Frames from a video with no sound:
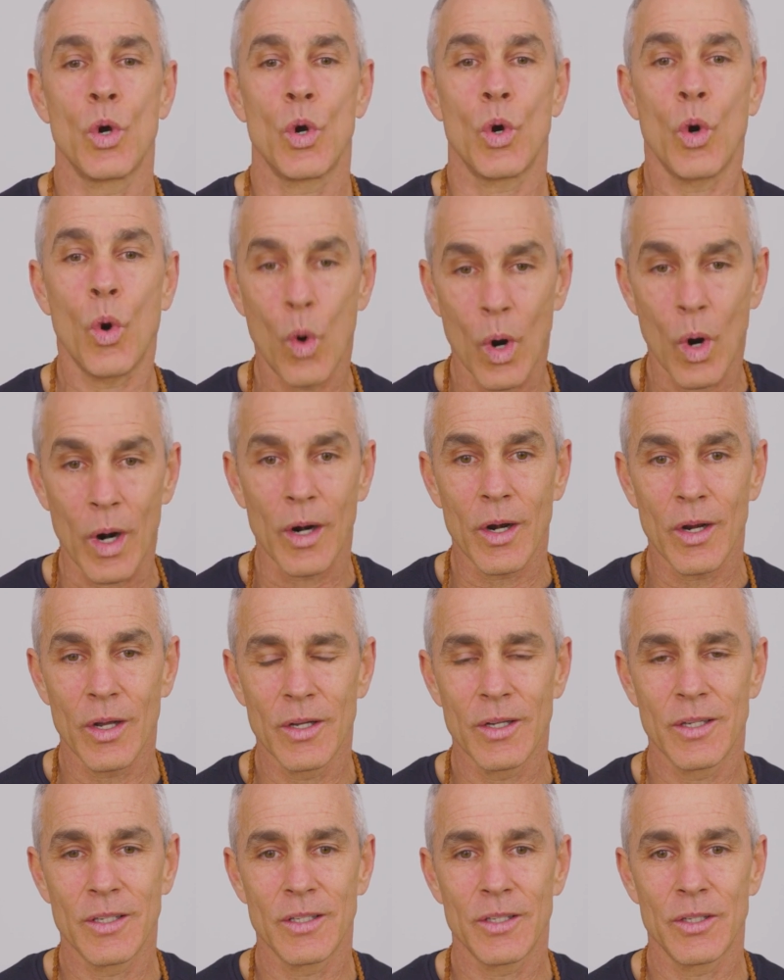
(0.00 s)
Or
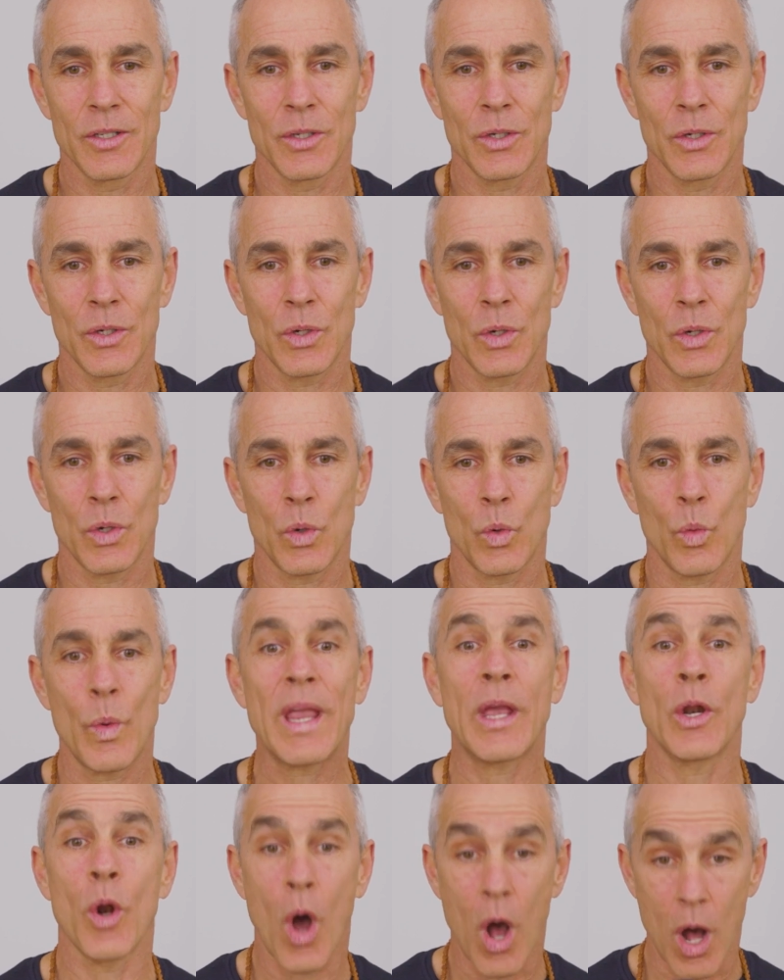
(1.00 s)
we
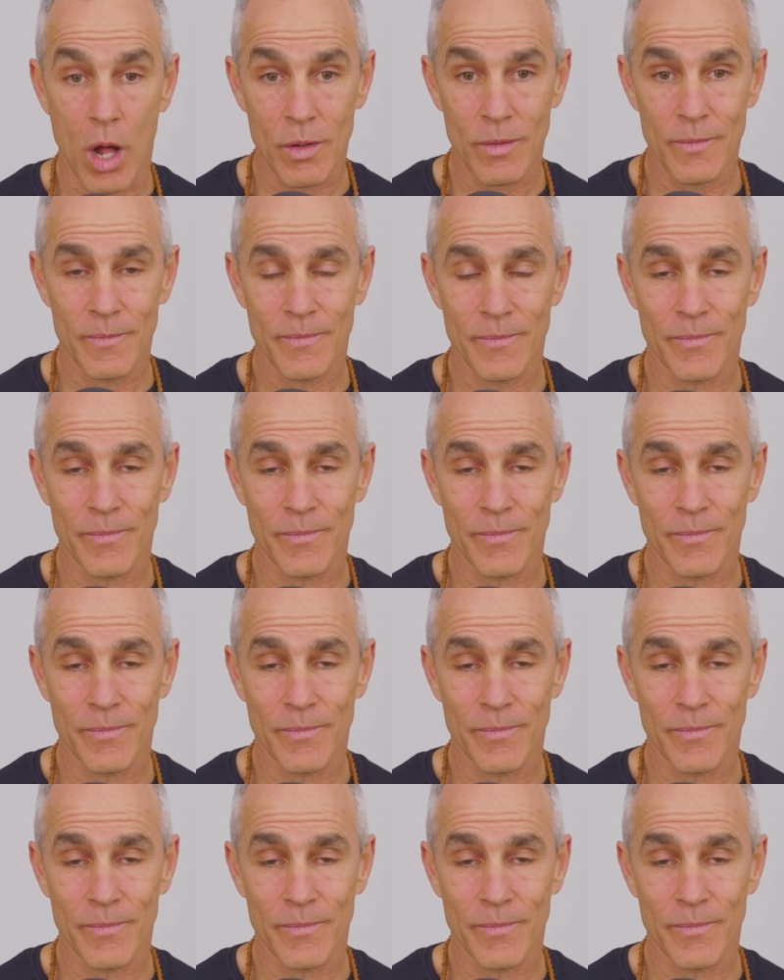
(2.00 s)
can all